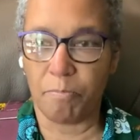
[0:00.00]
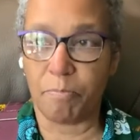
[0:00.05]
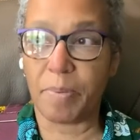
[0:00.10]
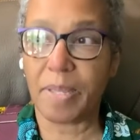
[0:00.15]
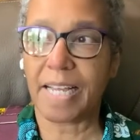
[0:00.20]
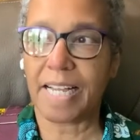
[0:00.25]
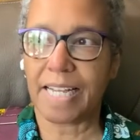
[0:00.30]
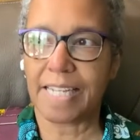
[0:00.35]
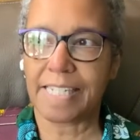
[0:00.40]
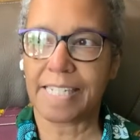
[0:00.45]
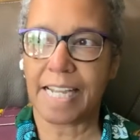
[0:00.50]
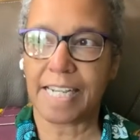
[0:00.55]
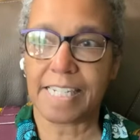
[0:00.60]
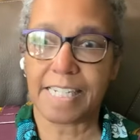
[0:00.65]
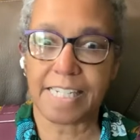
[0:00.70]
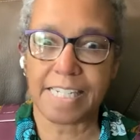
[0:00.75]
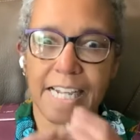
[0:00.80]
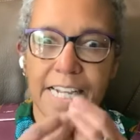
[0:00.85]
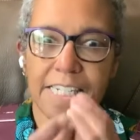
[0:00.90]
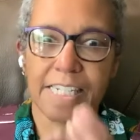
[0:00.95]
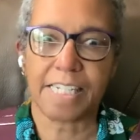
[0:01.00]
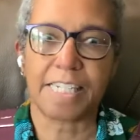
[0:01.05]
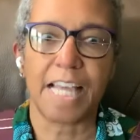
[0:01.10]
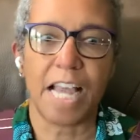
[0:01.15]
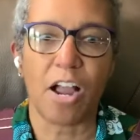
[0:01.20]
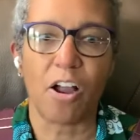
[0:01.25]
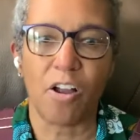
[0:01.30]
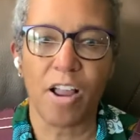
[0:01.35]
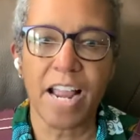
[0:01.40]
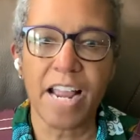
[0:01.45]
because it sits
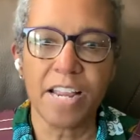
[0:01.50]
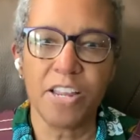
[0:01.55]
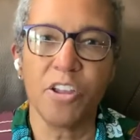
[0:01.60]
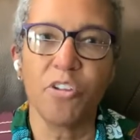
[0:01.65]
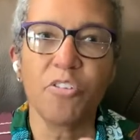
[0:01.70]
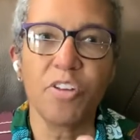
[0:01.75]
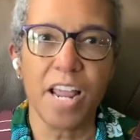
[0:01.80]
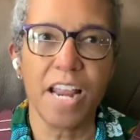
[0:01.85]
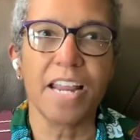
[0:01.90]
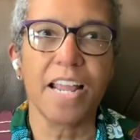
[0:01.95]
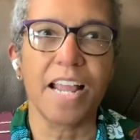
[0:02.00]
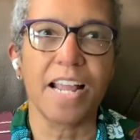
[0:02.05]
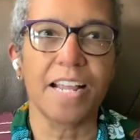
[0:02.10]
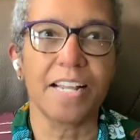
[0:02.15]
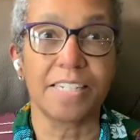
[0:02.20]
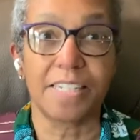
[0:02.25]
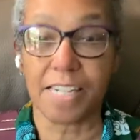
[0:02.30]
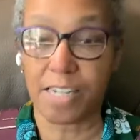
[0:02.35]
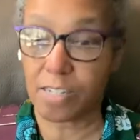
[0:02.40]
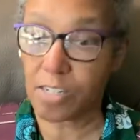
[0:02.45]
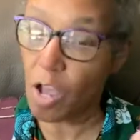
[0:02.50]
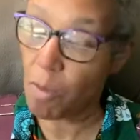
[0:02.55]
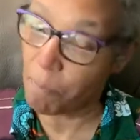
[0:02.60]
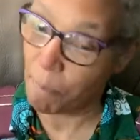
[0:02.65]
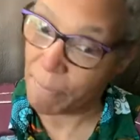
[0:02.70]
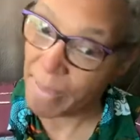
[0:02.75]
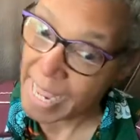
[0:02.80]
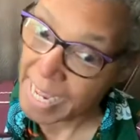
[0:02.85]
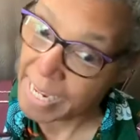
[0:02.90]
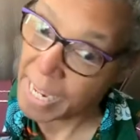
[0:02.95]
there in your knitting and says,
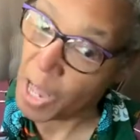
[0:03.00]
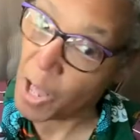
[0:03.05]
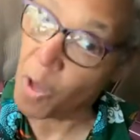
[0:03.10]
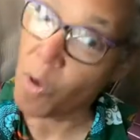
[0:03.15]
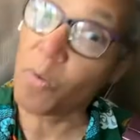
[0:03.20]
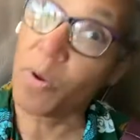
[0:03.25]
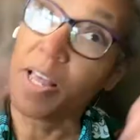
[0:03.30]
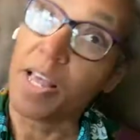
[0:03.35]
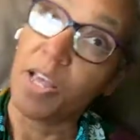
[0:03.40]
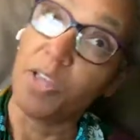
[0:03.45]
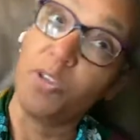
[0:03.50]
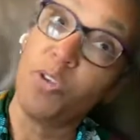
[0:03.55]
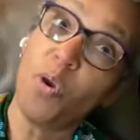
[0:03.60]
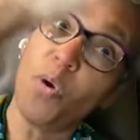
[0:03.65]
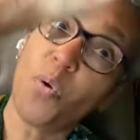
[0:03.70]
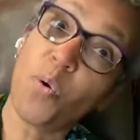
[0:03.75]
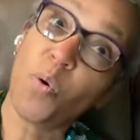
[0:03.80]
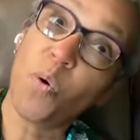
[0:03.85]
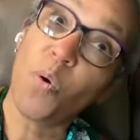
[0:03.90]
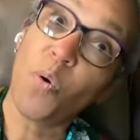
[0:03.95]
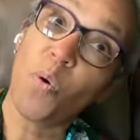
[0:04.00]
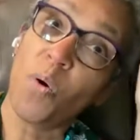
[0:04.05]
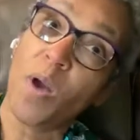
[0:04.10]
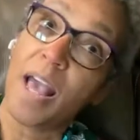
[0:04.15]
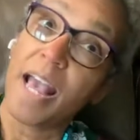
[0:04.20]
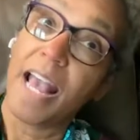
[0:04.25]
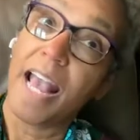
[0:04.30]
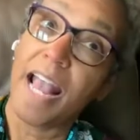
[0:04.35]
bingo, yoo-hoo,